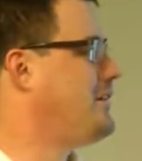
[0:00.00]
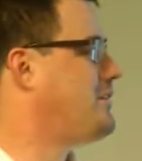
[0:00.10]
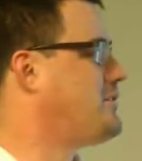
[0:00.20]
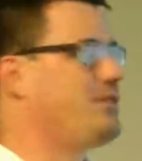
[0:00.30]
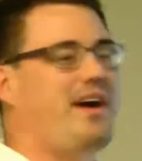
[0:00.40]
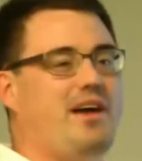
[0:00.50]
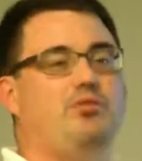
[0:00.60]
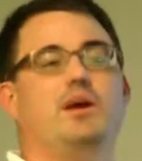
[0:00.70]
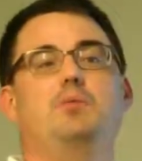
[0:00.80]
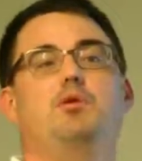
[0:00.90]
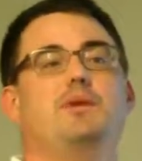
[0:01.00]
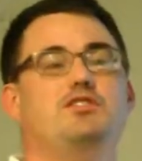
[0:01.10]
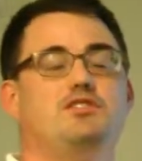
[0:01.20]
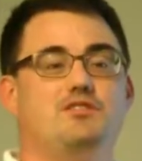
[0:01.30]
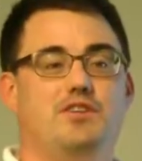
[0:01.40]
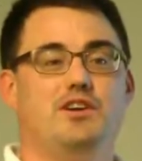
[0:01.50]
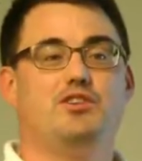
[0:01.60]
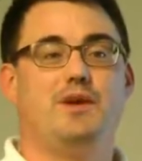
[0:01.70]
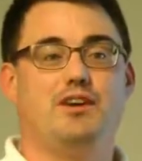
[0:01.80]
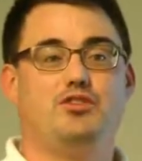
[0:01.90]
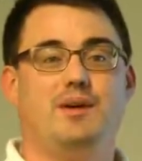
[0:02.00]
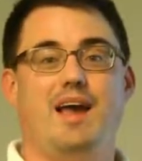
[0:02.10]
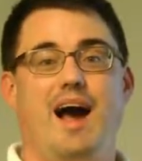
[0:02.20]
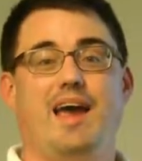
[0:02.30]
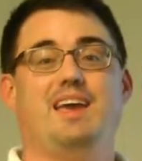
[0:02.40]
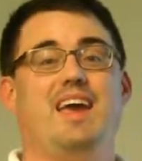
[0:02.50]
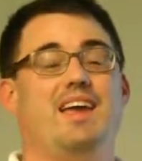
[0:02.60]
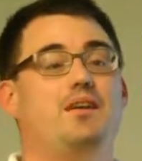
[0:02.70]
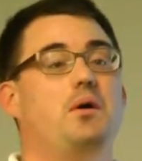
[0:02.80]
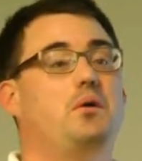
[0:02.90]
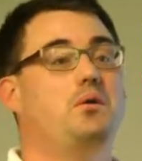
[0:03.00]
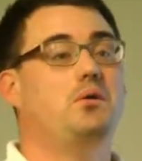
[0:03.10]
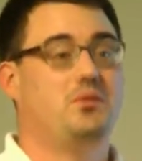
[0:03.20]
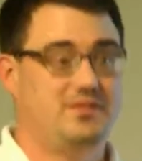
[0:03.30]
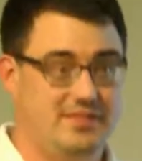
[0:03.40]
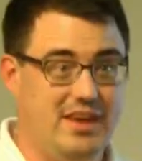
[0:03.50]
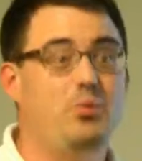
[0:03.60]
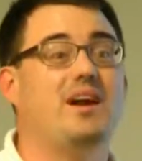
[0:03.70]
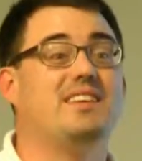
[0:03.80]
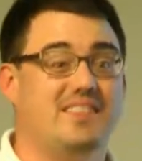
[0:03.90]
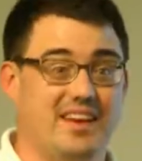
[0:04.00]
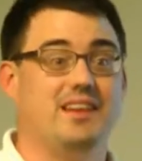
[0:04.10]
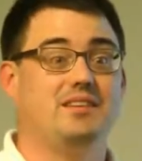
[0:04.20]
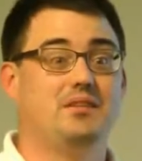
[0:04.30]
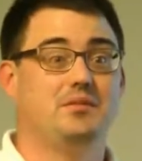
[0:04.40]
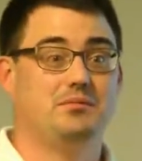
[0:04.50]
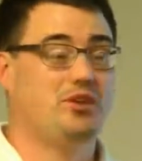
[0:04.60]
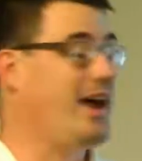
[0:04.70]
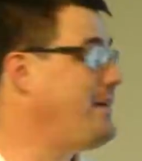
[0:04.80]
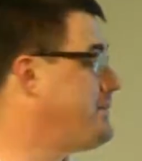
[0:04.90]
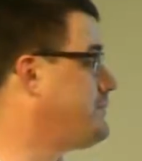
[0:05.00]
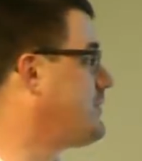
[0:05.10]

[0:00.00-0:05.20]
So if I have read permissions for a directory, I can see what is in it, right?